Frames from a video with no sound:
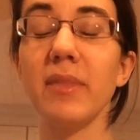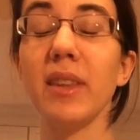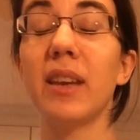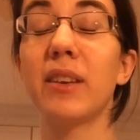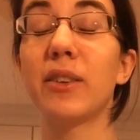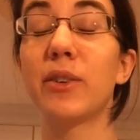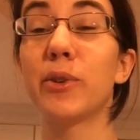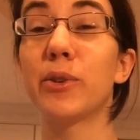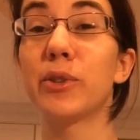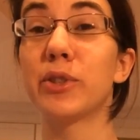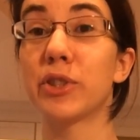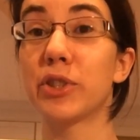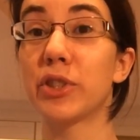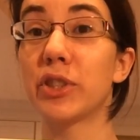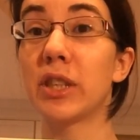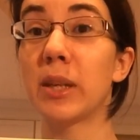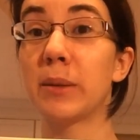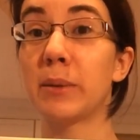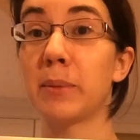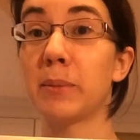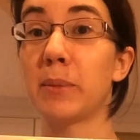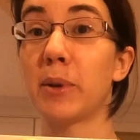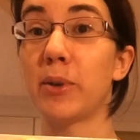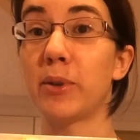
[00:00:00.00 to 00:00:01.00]
Of course,
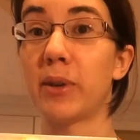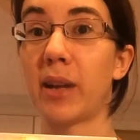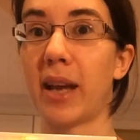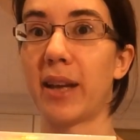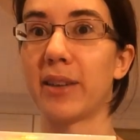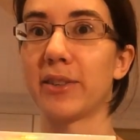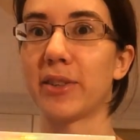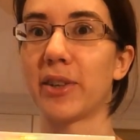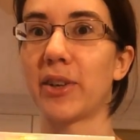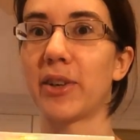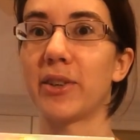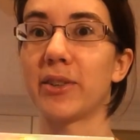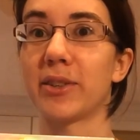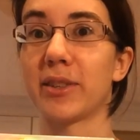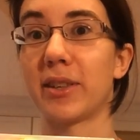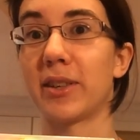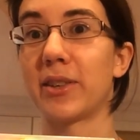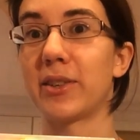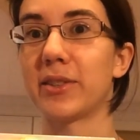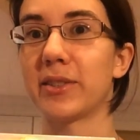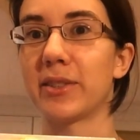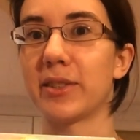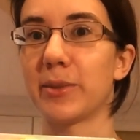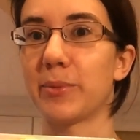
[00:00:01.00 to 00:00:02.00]
Chewy Moon has hers, and
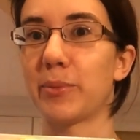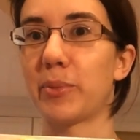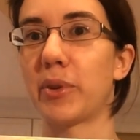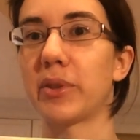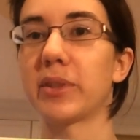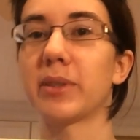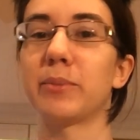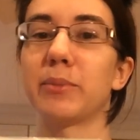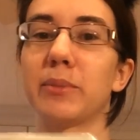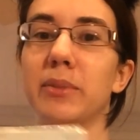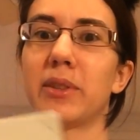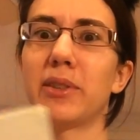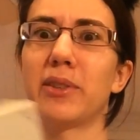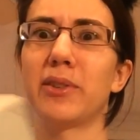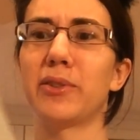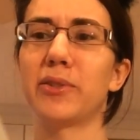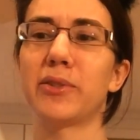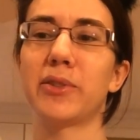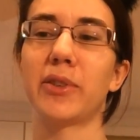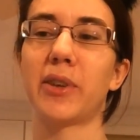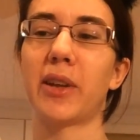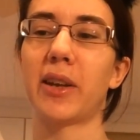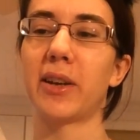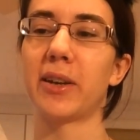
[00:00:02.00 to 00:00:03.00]
hers is Prism too,
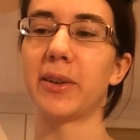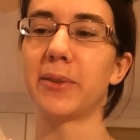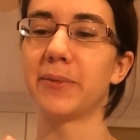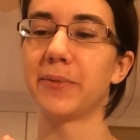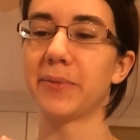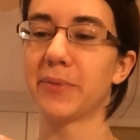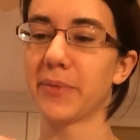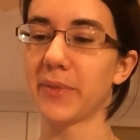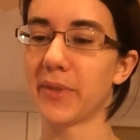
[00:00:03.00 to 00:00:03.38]
so I don't know.